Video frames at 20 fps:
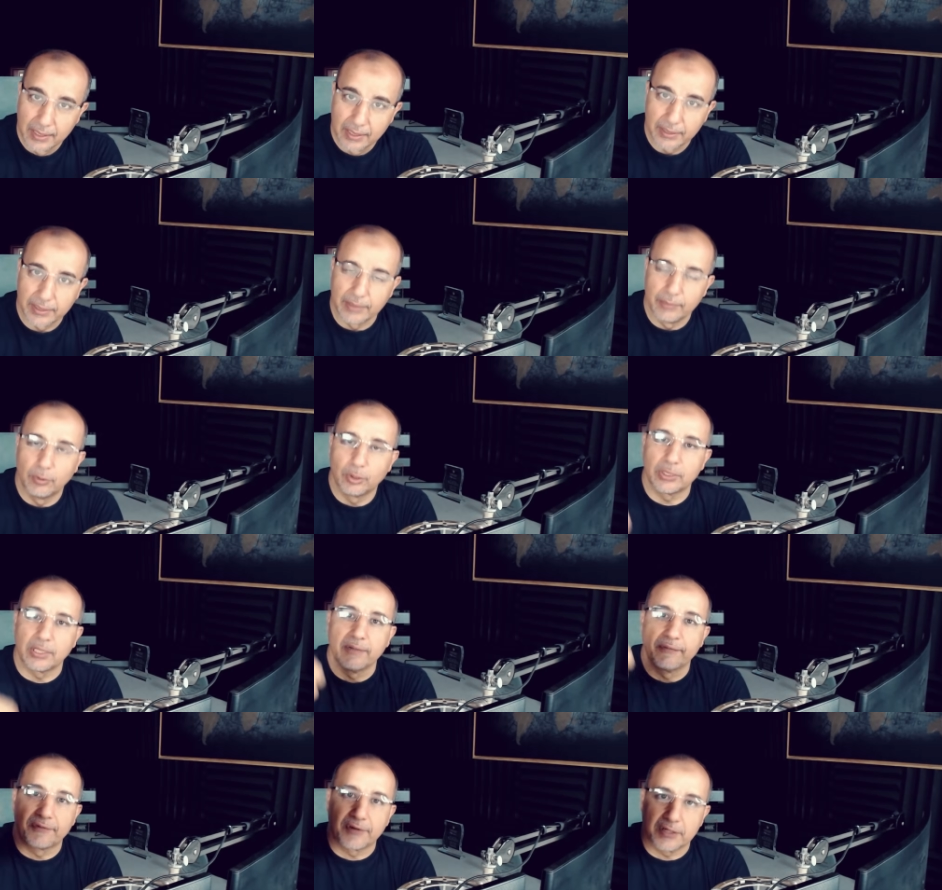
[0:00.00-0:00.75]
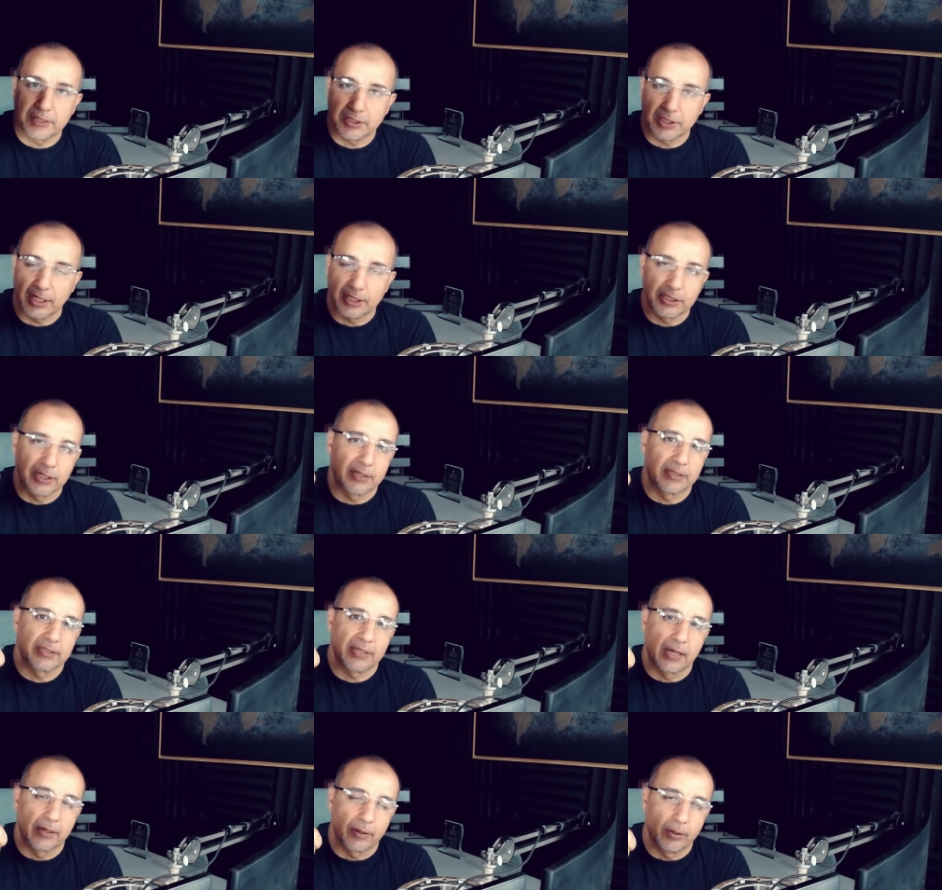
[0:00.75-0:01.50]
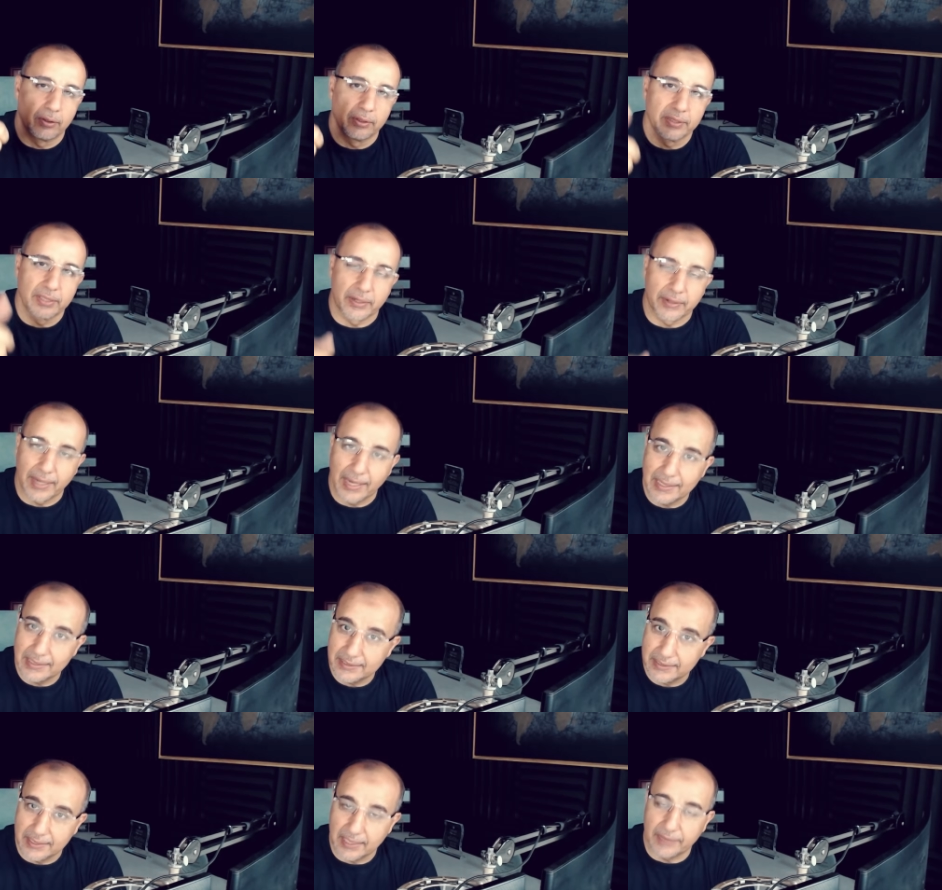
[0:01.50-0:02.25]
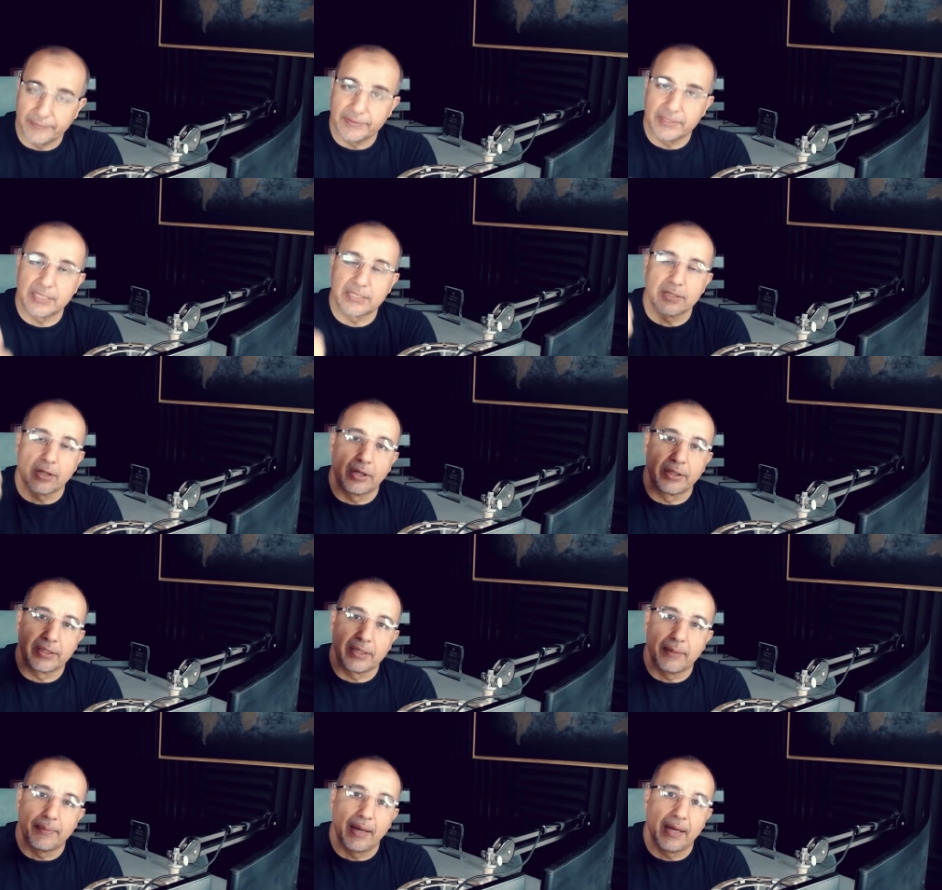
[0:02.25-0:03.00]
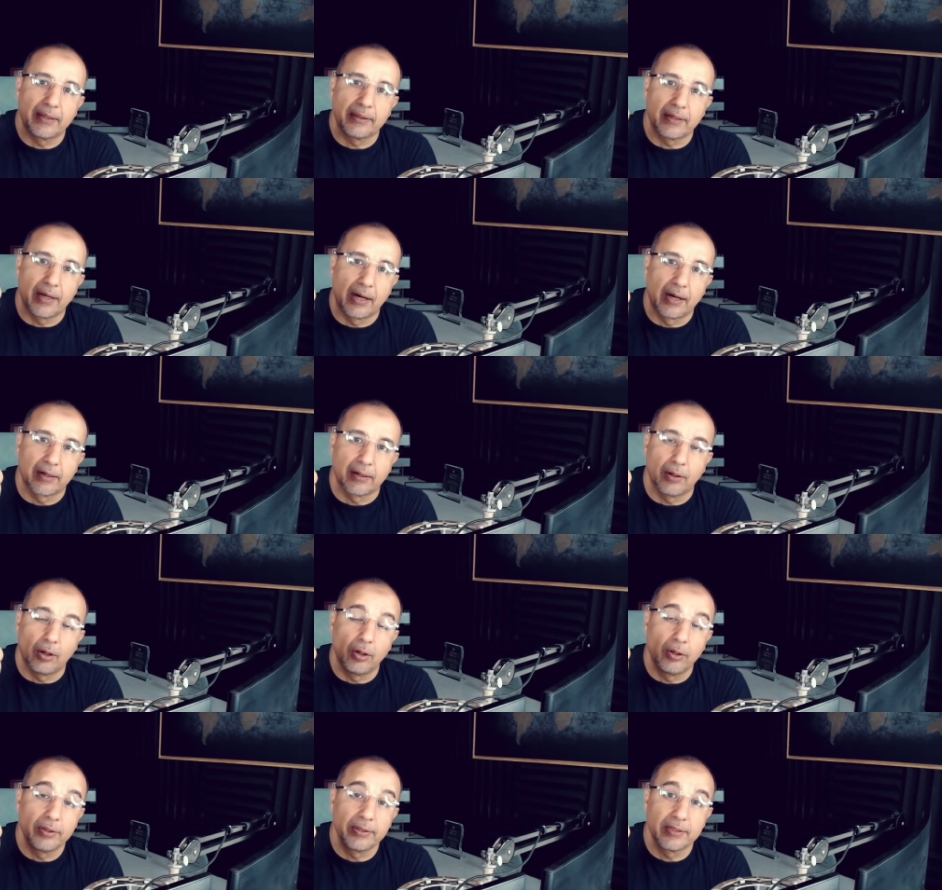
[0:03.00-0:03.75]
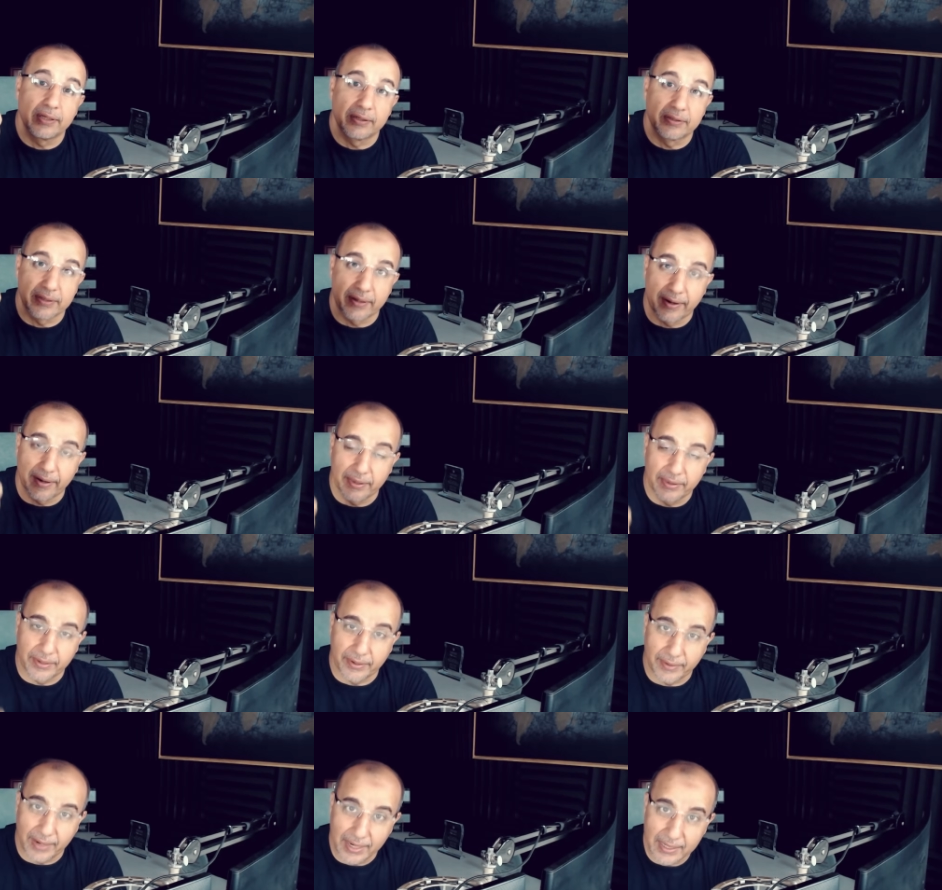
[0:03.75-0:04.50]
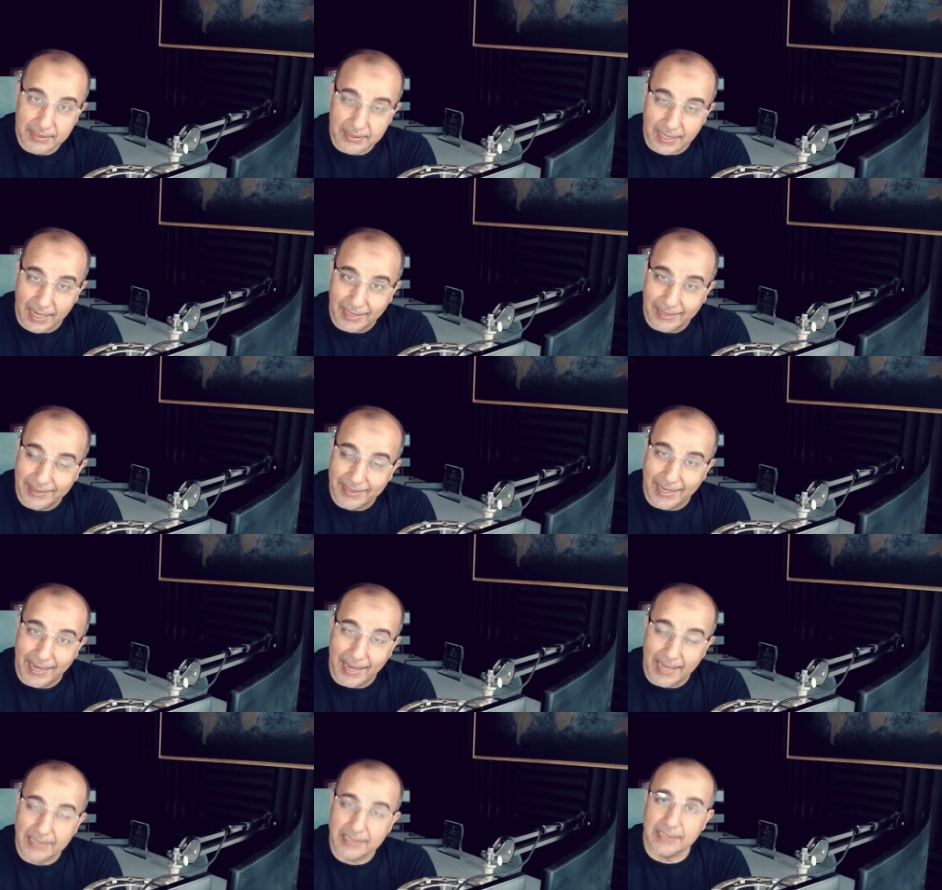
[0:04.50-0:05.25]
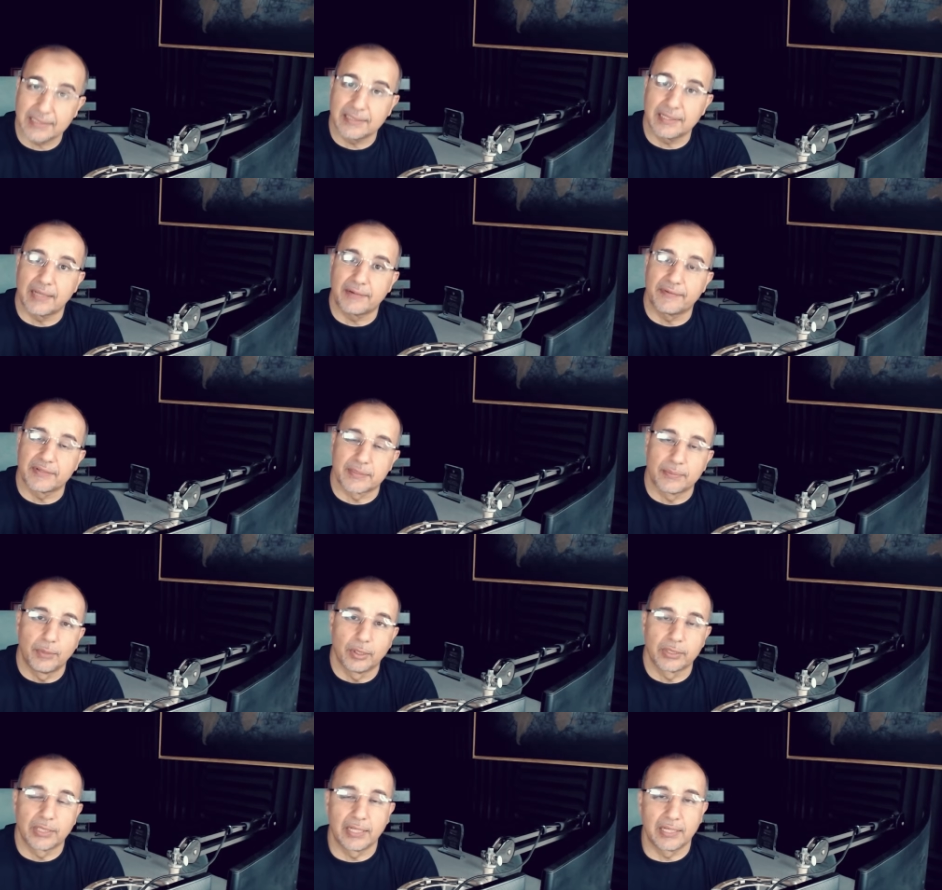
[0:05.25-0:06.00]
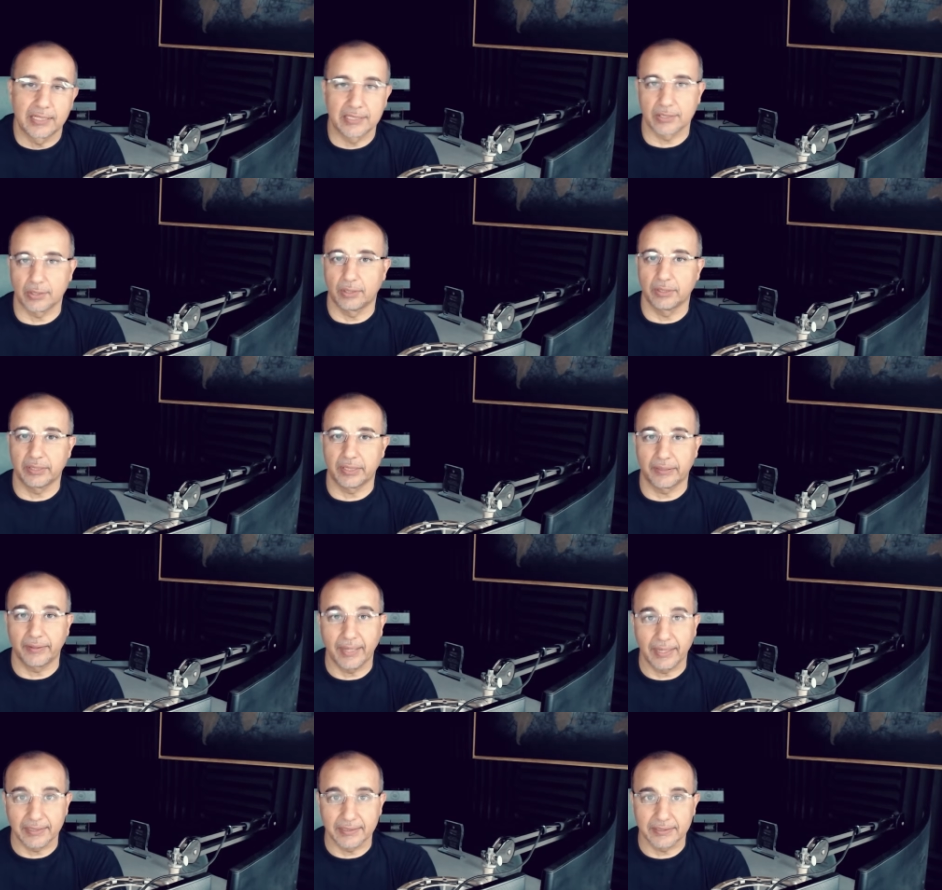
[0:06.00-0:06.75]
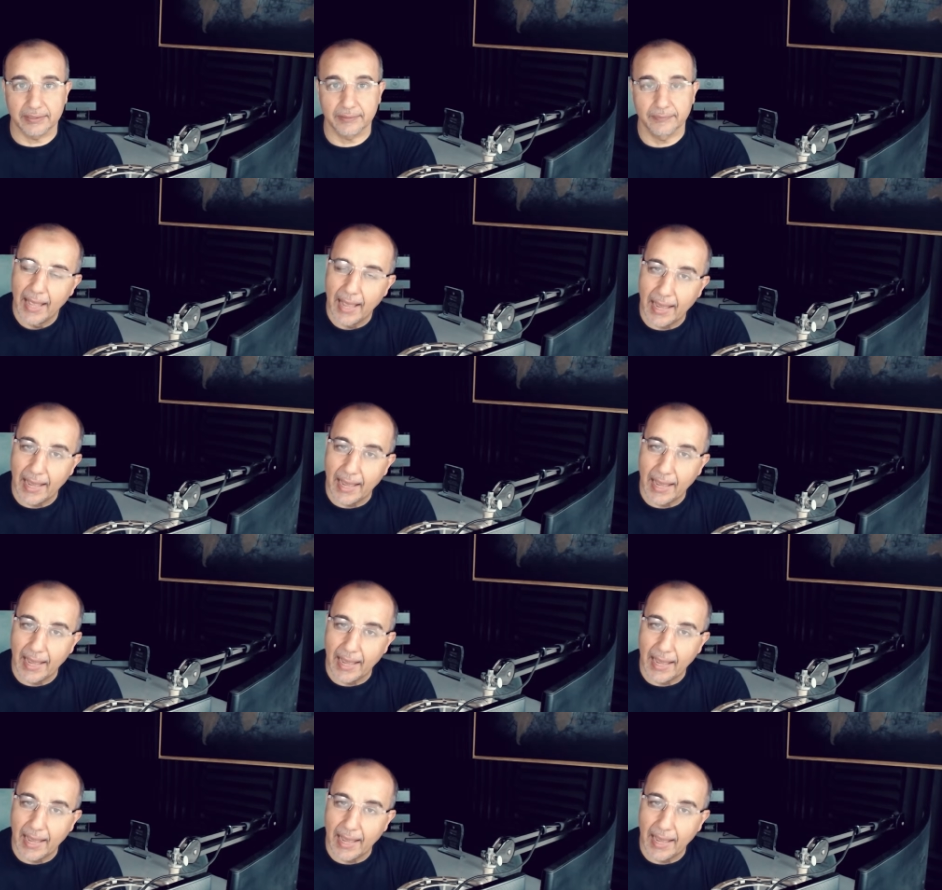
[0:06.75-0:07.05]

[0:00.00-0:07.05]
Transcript: remote infrastructures are on the rise, services on demand are on the rise, and the as a service model is on the rise.